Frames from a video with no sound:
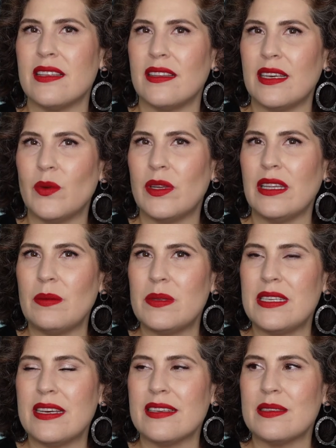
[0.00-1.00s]
the liquid
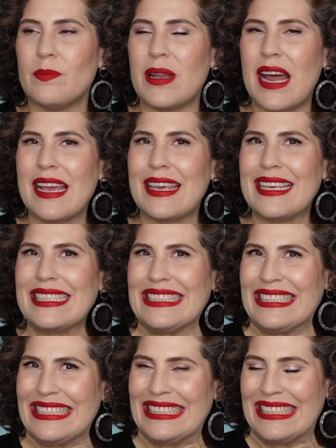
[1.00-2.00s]
lipsticks, but I,
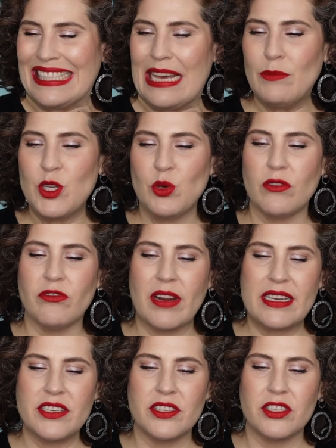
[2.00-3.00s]
I'm too
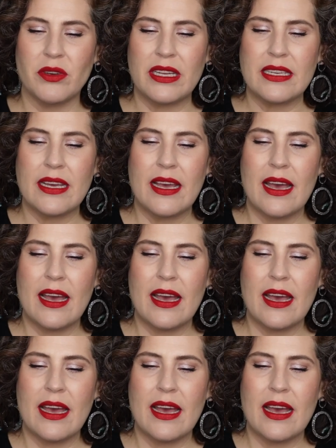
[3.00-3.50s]
afraid to do it.